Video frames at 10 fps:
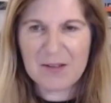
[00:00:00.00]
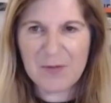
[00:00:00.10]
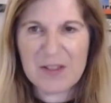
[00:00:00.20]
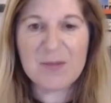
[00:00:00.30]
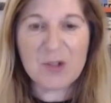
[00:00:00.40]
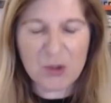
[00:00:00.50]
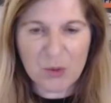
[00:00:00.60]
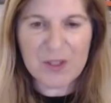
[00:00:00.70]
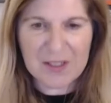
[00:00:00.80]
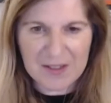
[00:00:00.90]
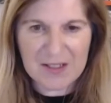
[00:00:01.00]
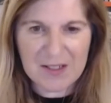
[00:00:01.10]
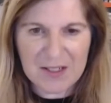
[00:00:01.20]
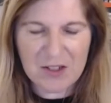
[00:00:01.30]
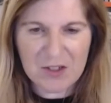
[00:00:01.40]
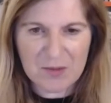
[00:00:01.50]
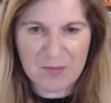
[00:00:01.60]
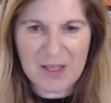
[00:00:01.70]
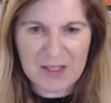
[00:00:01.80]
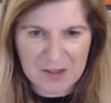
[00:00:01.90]
giving them the toolkit they need to
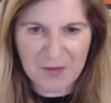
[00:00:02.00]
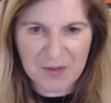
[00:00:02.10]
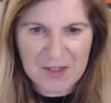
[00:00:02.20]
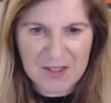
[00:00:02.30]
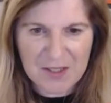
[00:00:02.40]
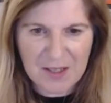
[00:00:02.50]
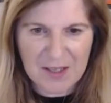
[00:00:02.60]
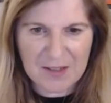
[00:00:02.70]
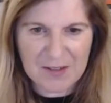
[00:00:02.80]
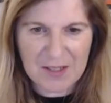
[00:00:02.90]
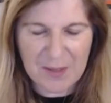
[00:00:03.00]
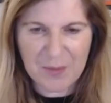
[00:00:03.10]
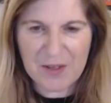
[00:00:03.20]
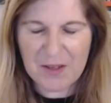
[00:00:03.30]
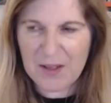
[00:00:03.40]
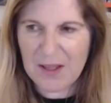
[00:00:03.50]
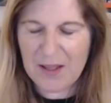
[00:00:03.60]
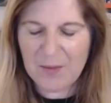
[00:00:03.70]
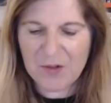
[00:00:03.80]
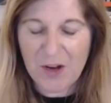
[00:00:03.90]
make a difference and helping
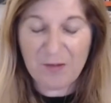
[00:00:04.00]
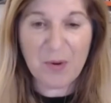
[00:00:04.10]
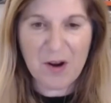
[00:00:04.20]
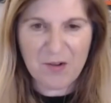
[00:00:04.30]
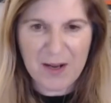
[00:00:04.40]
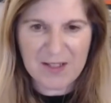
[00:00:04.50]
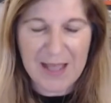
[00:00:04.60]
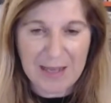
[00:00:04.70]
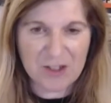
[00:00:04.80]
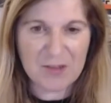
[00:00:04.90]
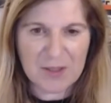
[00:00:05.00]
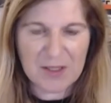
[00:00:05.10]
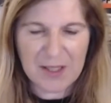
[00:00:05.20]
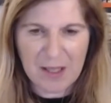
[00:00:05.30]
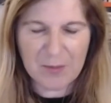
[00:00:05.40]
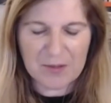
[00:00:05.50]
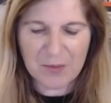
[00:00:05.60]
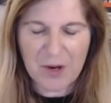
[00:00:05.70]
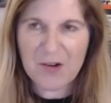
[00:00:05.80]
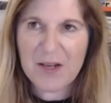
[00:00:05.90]
um, drive progress, actionable, accountable
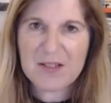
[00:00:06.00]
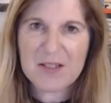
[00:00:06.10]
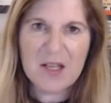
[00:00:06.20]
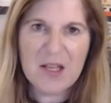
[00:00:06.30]
progress.